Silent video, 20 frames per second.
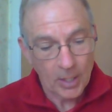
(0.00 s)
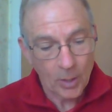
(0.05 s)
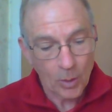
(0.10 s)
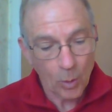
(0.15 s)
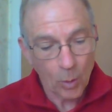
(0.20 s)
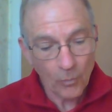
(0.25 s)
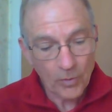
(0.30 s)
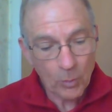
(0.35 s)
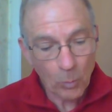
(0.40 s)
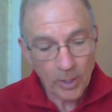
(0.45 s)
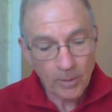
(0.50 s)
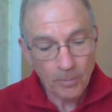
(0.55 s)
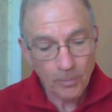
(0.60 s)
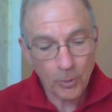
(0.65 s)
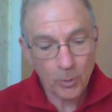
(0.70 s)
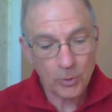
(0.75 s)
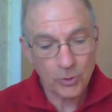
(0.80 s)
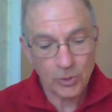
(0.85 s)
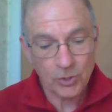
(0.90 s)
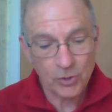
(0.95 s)
Only one
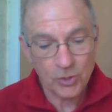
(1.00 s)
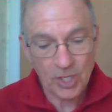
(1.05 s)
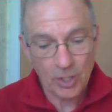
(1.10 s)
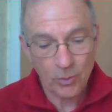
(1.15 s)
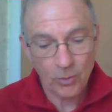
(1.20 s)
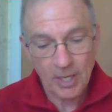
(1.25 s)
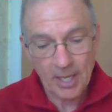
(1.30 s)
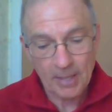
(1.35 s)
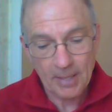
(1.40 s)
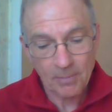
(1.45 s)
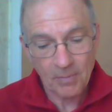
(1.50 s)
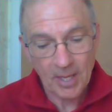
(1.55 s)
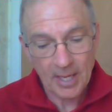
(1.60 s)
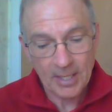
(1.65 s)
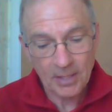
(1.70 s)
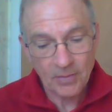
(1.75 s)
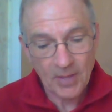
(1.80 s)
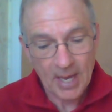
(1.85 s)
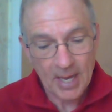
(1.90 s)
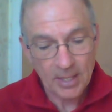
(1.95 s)
person said her name
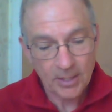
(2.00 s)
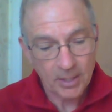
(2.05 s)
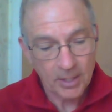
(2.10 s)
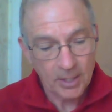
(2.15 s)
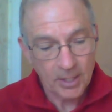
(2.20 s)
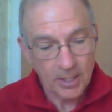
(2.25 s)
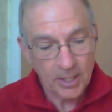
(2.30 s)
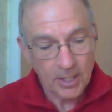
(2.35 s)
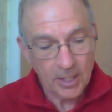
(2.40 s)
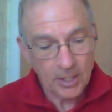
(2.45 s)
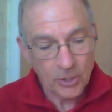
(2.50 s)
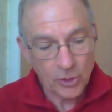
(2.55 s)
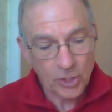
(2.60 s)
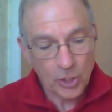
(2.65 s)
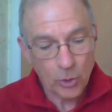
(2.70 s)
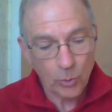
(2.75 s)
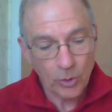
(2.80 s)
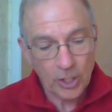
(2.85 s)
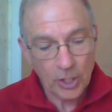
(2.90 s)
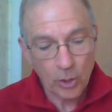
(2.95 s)
like that. She
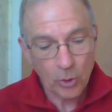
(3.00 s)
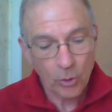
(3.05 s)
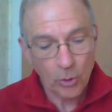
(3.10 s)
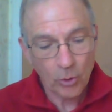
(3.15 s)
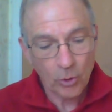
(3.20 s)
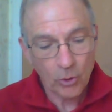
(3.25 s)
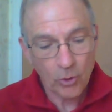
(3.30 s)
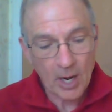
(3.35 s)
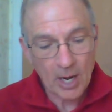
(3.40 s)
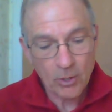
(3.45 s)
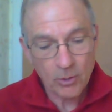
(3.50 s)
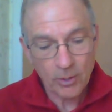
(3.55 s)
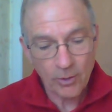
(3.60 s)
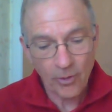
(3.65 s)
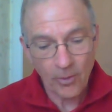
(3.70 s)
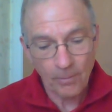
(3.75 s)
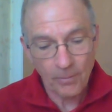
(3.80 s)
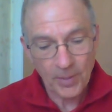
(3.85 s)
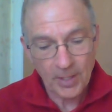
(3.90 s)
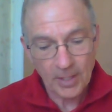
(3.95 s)
could hear her heart
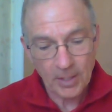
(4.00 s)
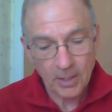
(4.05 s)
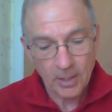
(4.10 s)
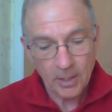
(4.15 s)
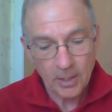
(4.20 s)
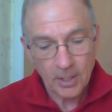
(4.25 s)
thumping.